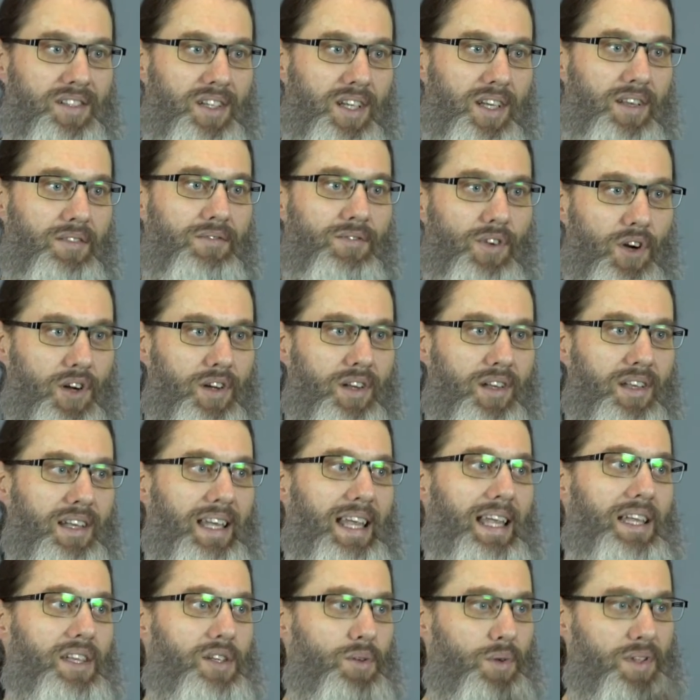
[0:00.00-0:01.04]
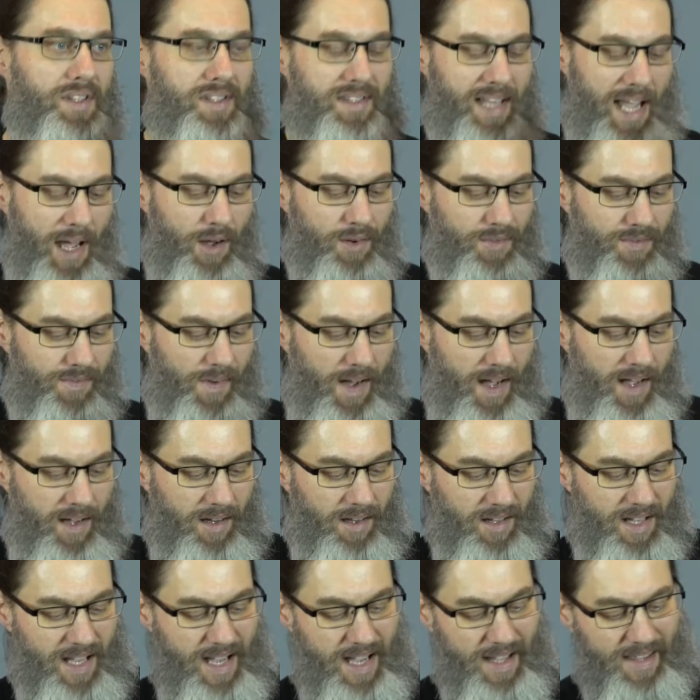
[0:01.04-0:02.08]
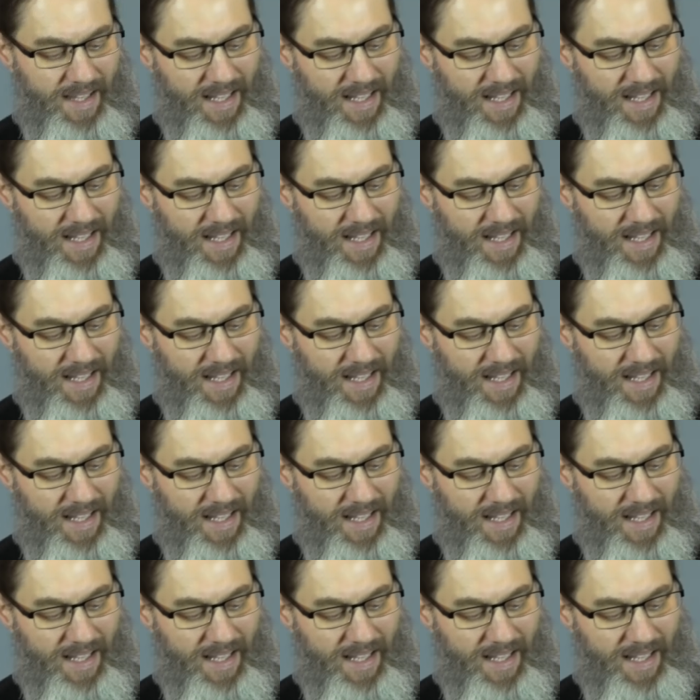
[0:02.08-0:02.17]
to convert it into a sound file